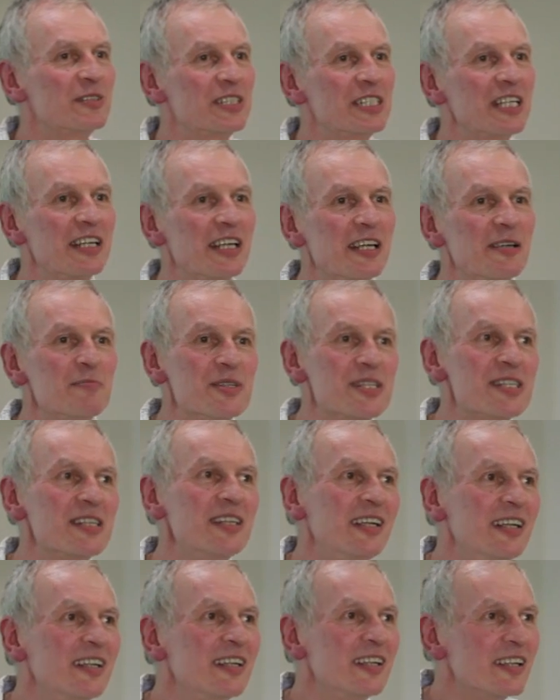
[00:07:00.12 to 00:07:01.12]
teams
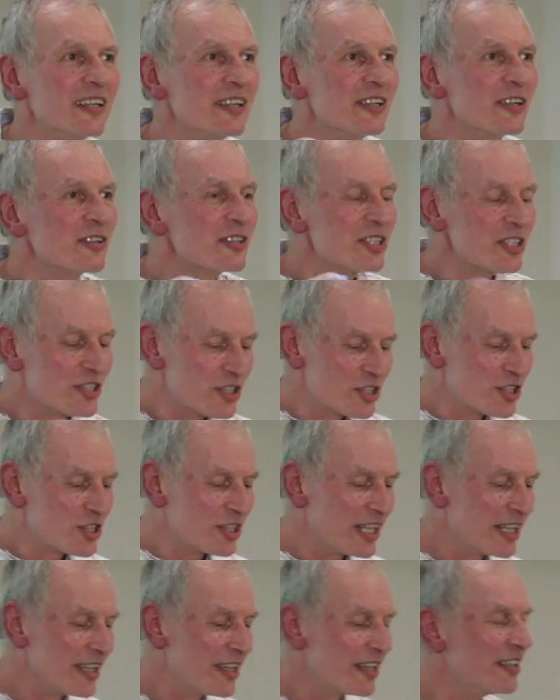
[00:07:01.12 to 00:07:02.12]
in order to
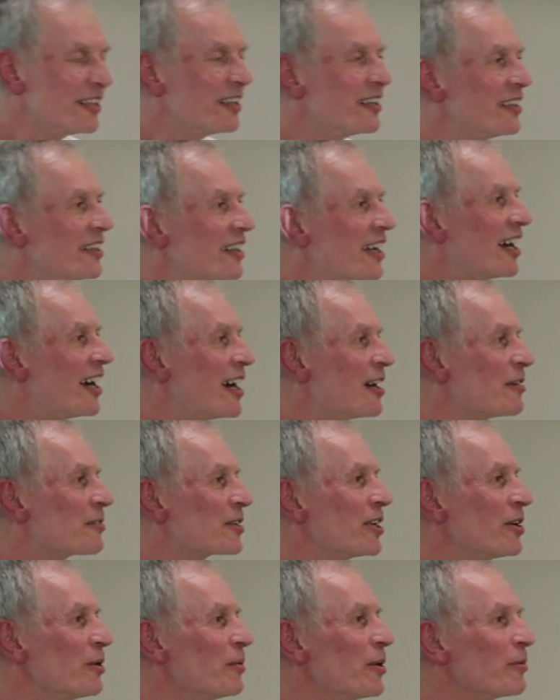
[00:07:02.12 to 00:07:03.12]
try and
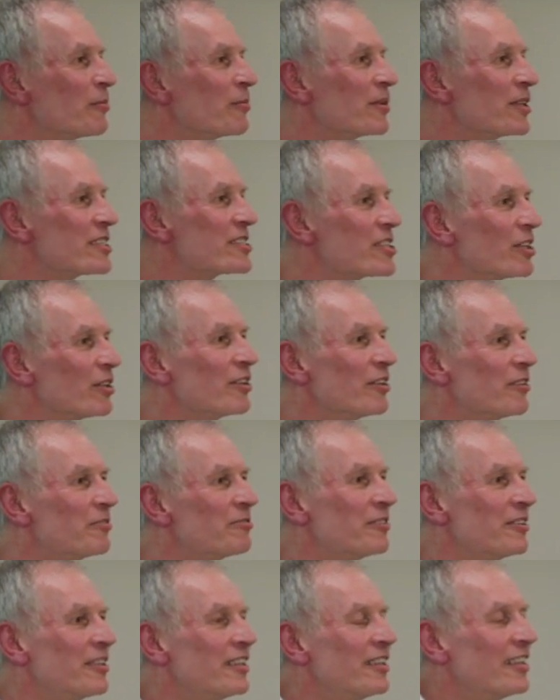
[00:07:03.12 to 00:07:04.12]
come up with the sort
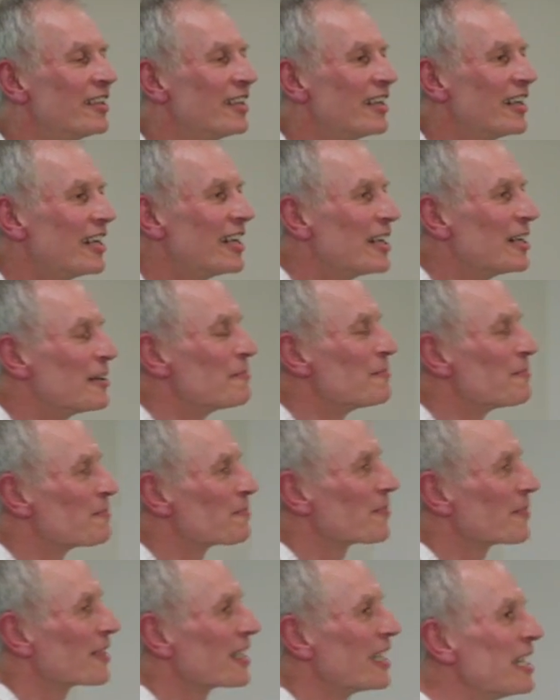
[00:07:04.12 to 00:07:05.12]
of
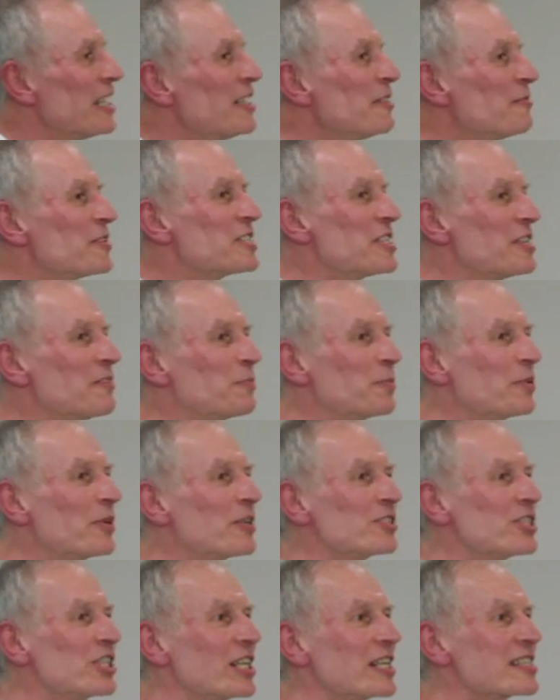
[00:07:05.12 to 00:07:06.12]
innovative
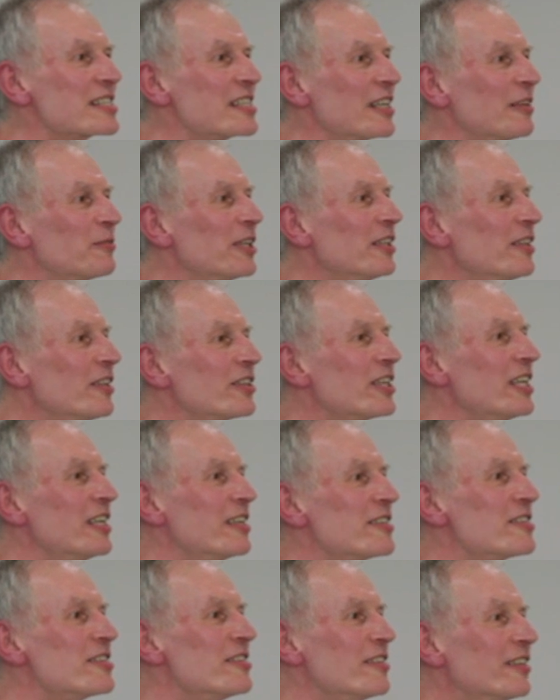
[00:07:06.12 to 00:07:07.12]
projects that we're
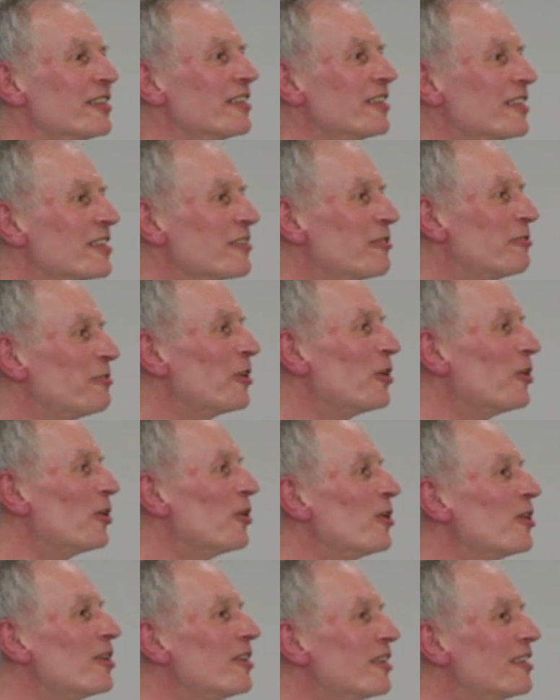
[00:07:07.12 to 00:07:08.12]
looking
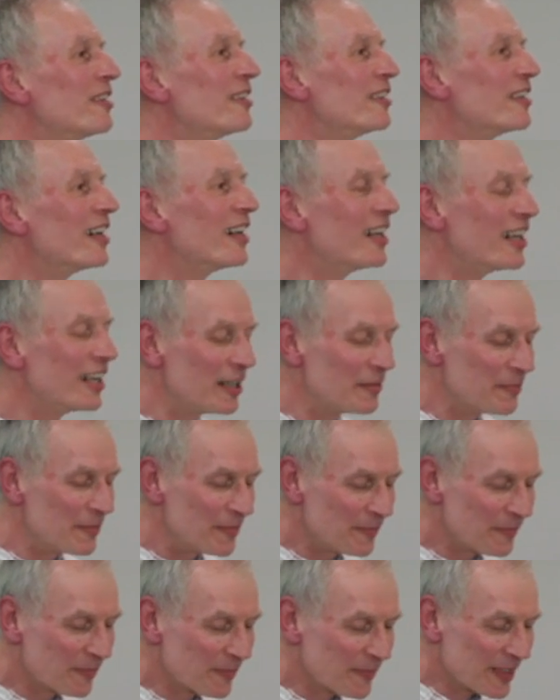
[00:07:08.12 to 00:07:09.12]
for
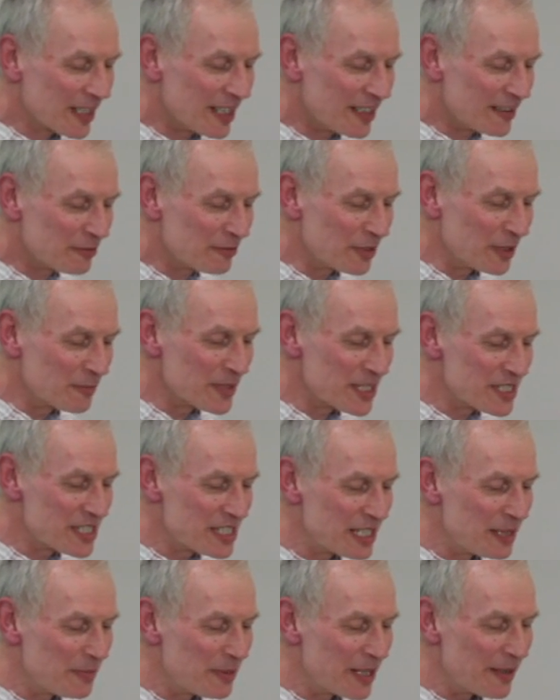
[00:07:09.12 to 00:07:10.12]
from the
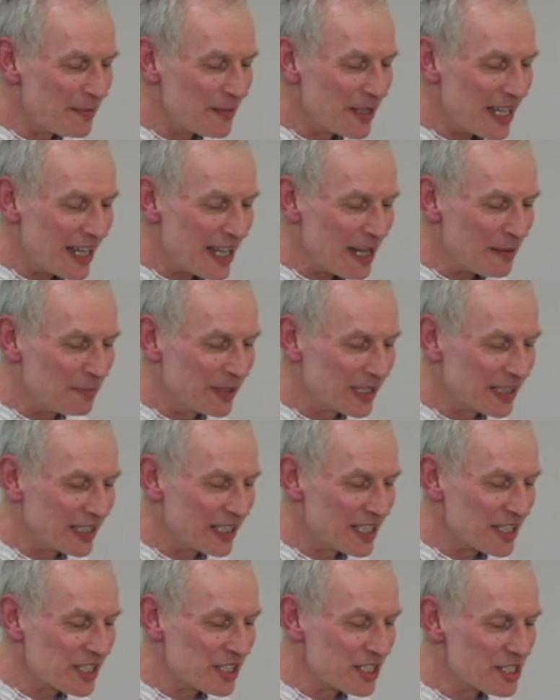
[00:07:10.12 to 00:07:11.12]
CBMNet
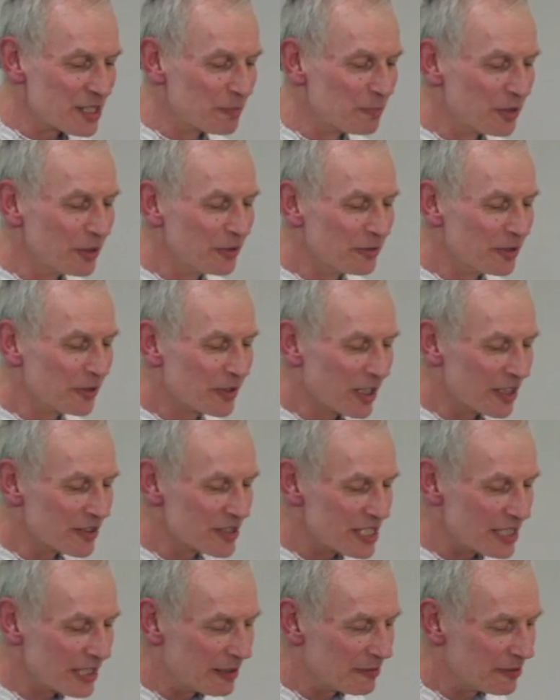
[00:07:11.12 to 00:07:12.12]
applications and proof of
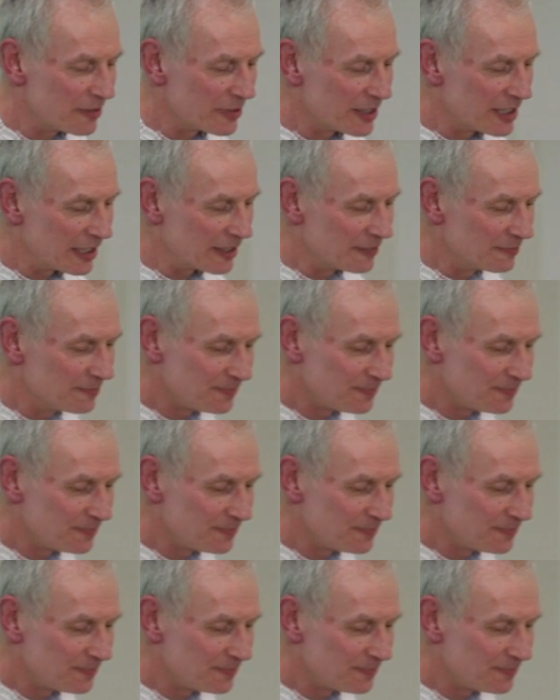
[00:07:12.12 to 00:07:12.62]
concept funding.